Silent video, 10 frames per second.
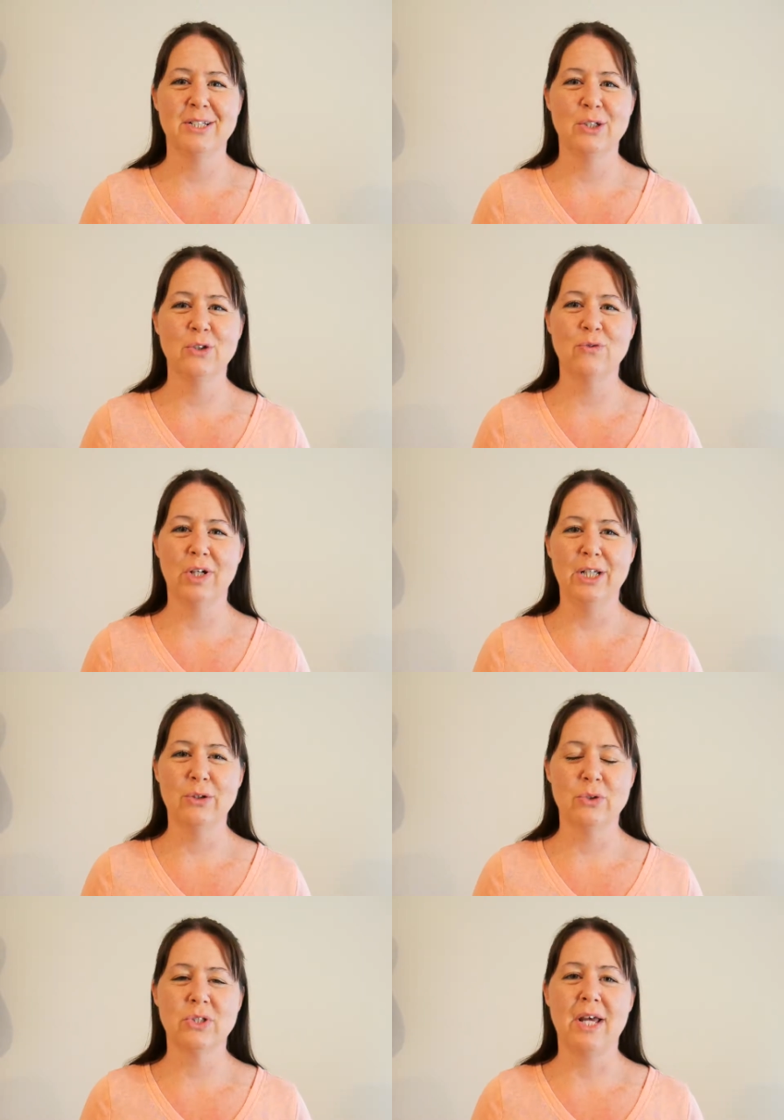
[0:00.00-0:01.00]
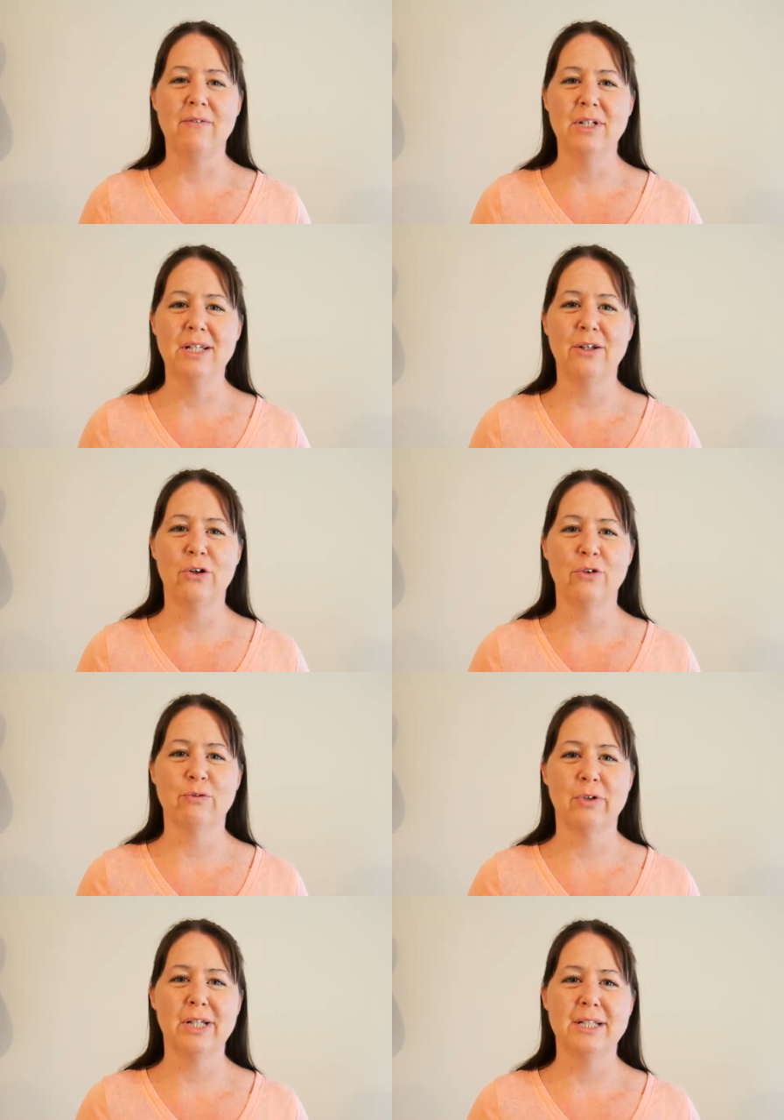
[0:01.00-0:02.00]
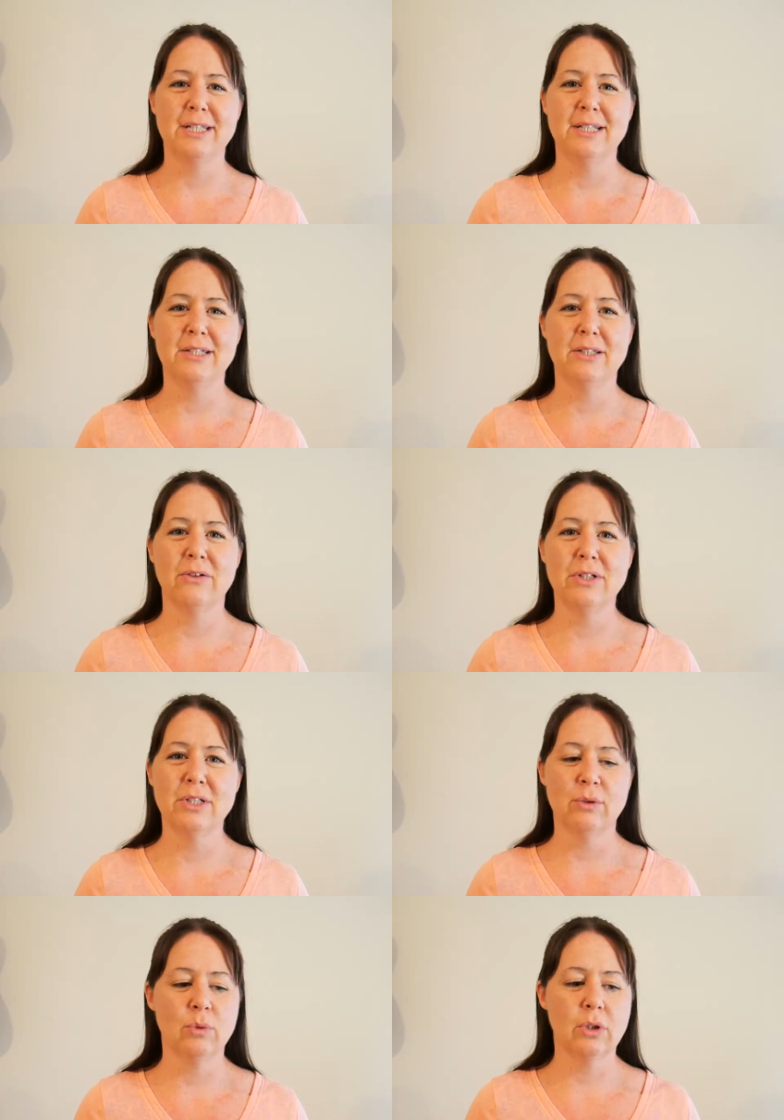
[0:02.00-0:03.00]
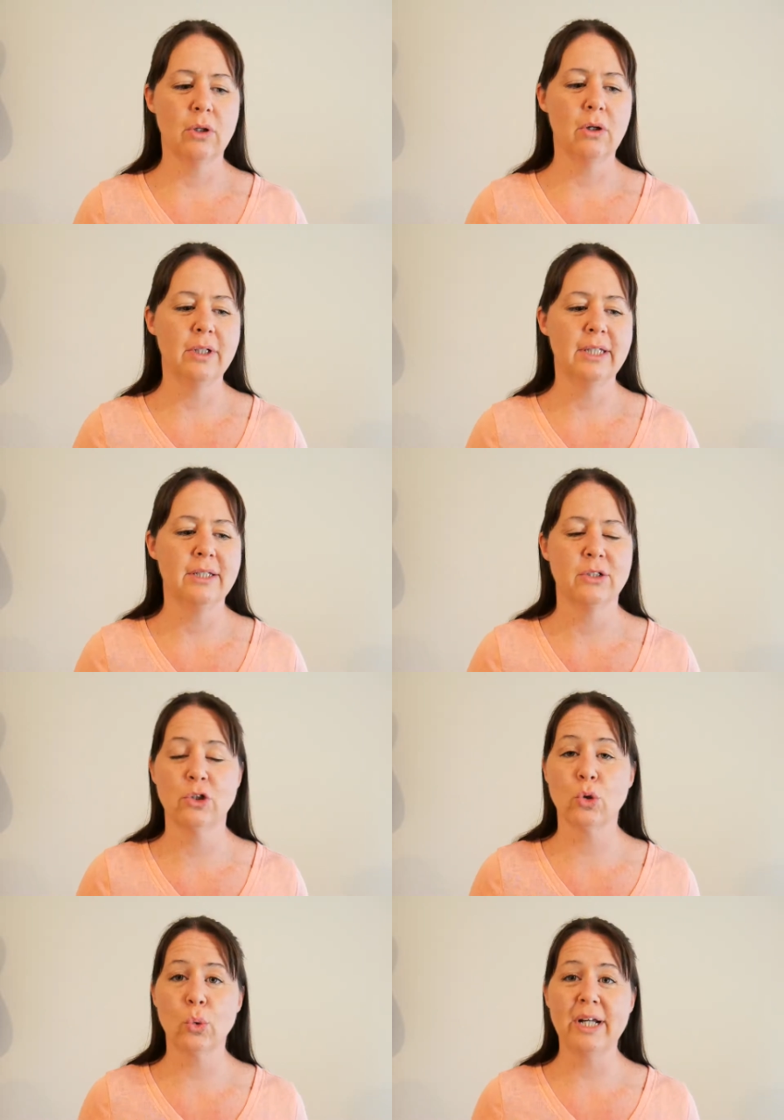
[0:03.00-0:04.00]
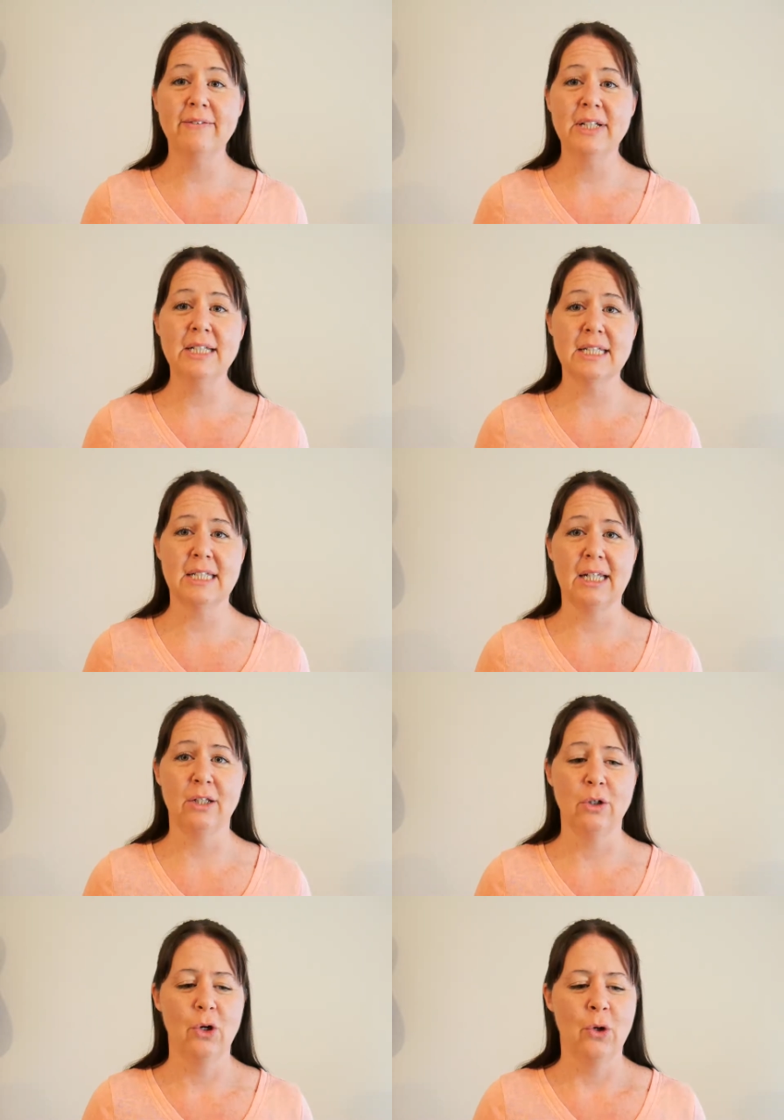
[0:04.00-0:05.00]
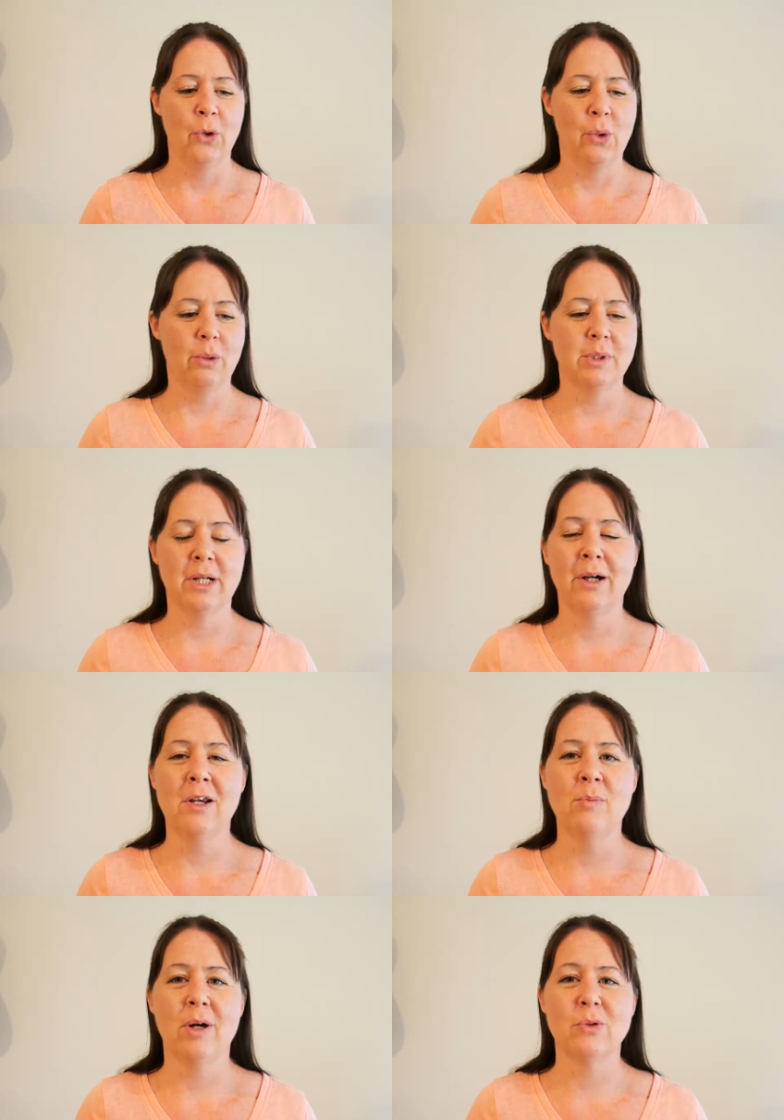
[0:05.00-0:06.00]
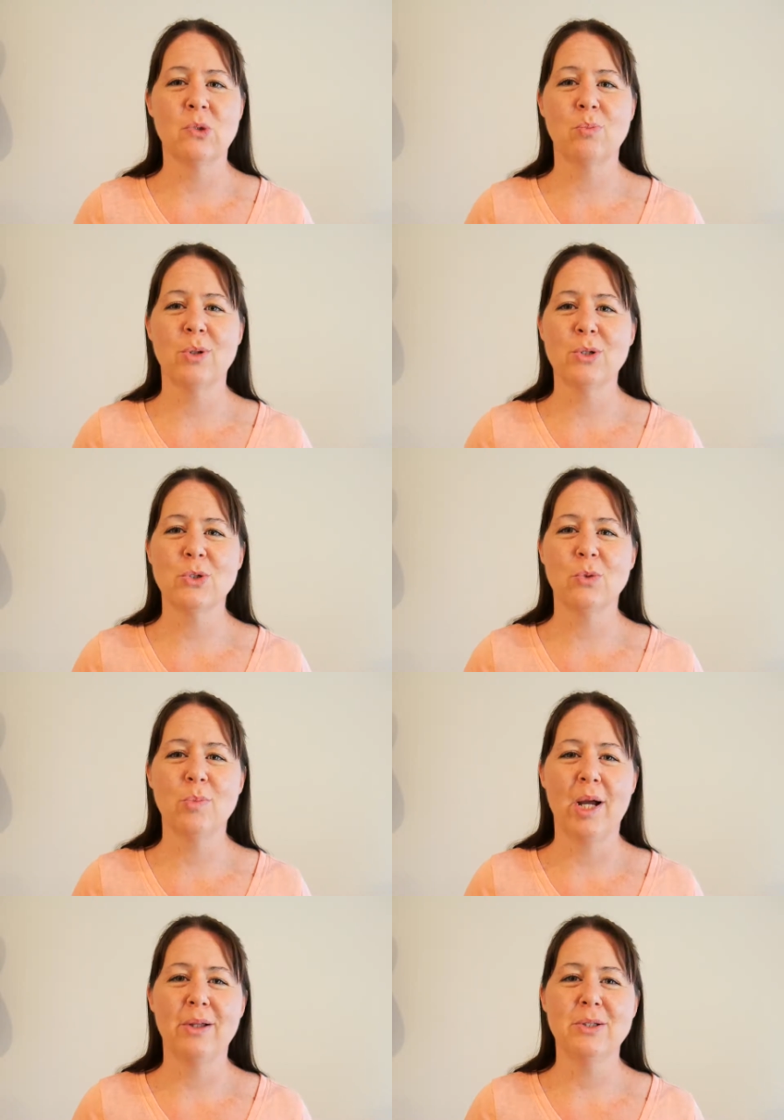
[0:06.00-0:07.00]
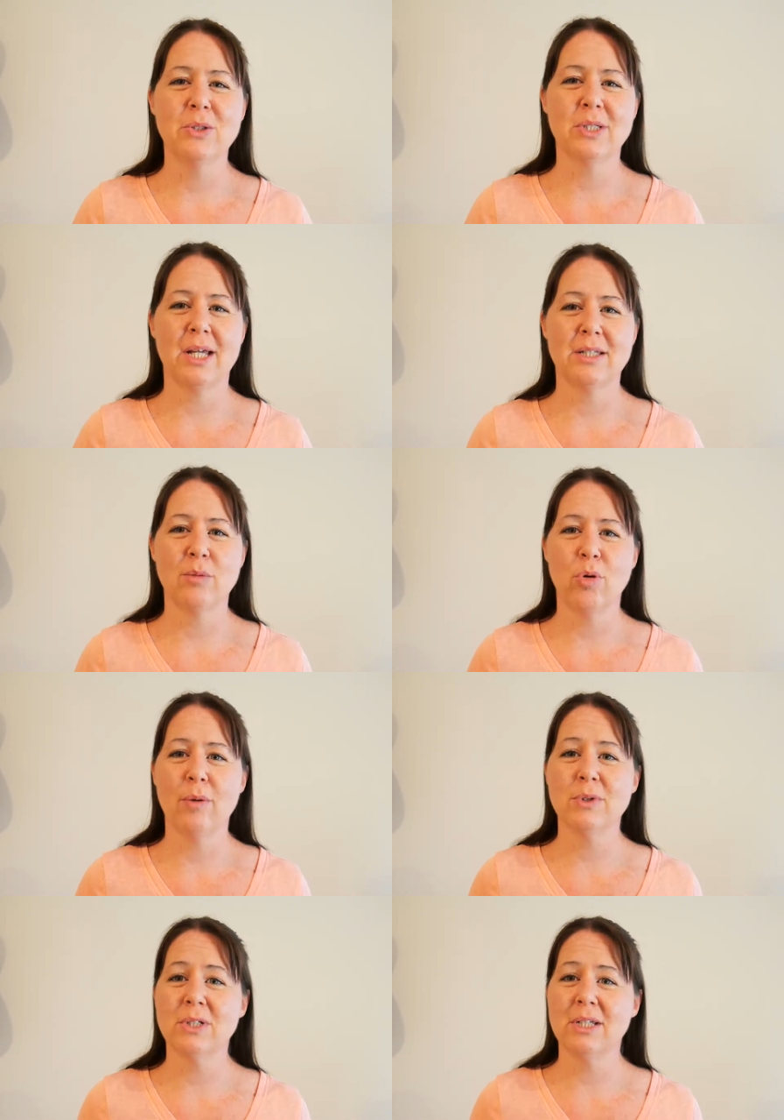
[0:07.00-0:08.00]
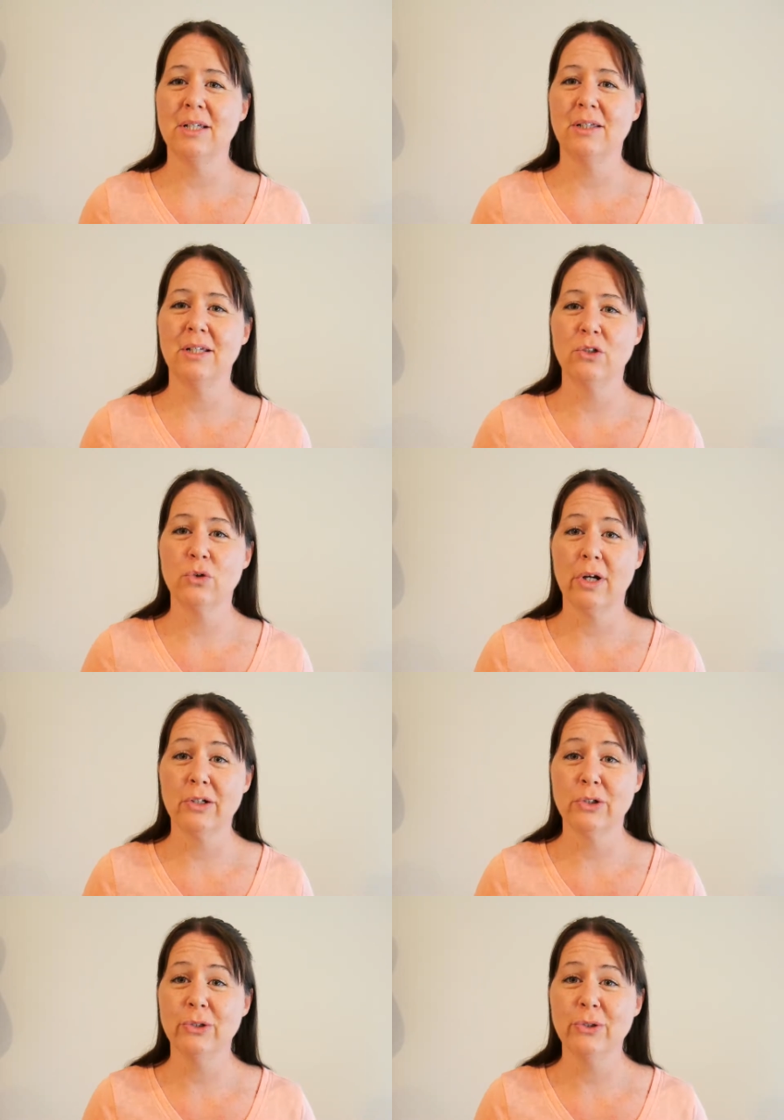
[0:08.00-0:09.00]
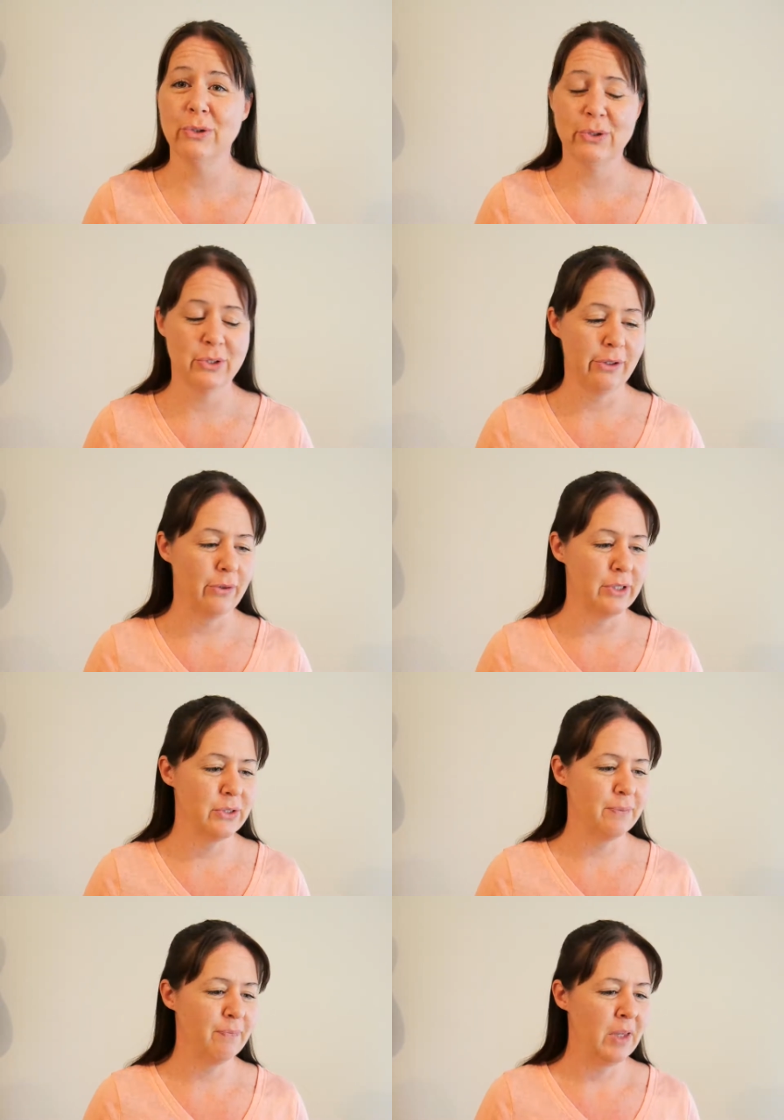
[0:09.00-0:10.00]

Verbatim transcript: This is video seven in our Free Indeed series, and we're calling this Craving Sin. We're going to be talking about spiritual balance, as I promised in the introduction to this series.